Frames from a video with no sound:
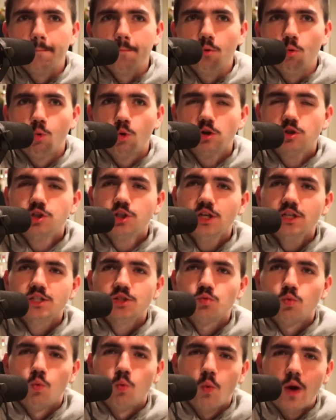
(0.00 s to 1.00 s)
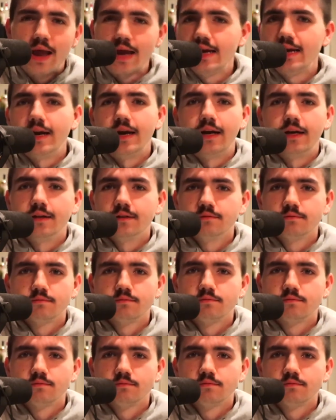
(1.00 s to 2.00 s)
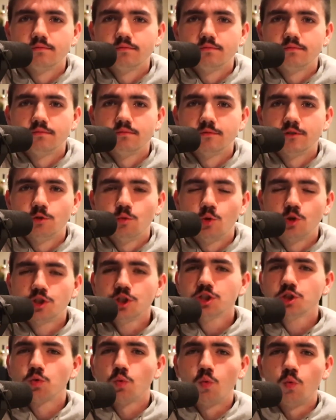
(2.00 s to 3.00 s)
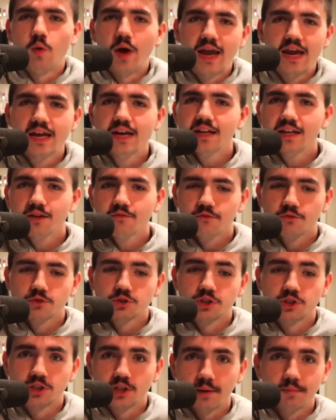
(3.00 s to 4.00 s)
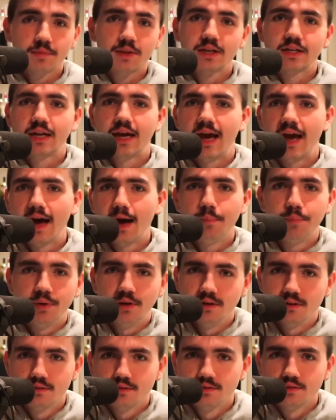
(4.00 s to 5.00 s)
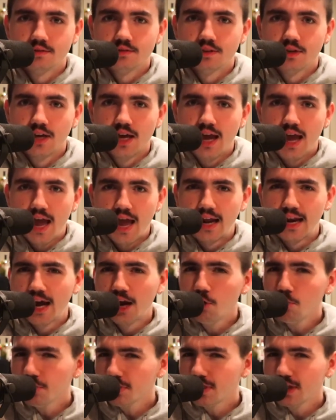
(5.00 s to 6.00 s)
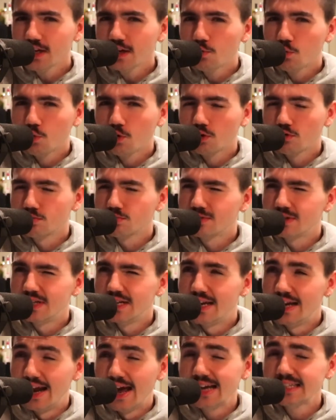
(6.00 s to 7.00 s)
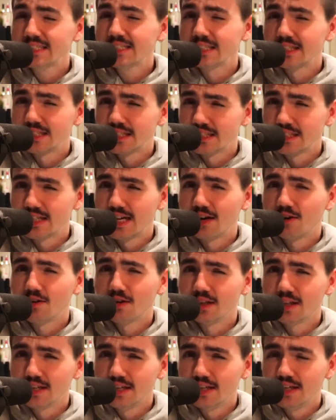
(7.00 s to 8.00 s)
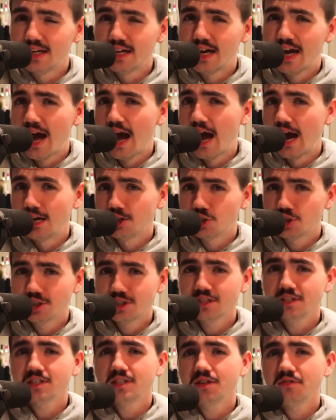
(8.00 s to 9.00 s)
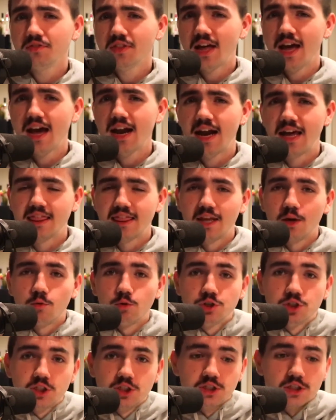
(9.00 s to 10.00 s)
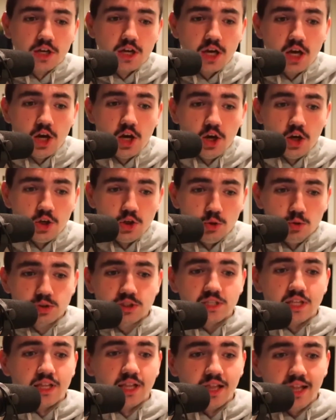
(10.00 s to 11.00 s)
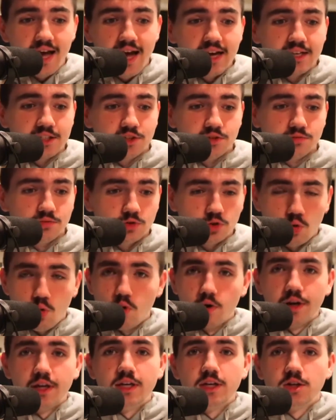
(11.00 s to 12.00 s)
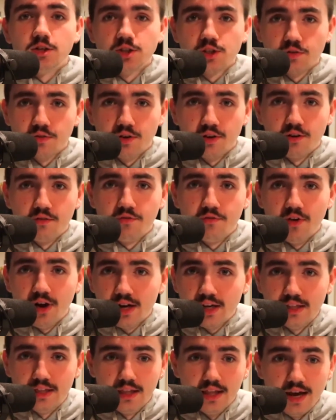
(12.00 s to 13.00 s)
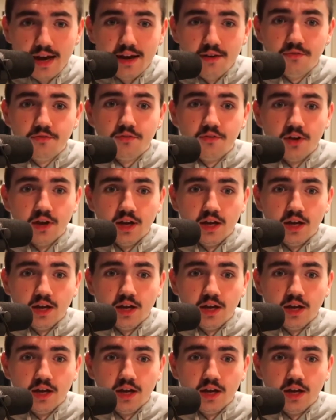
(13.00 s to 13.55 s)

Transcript: We're just waiting. We're just waiting for something to happen. And I don't think we're necessarily conscious of that. I think we're just used to the last 20 years of our fucking life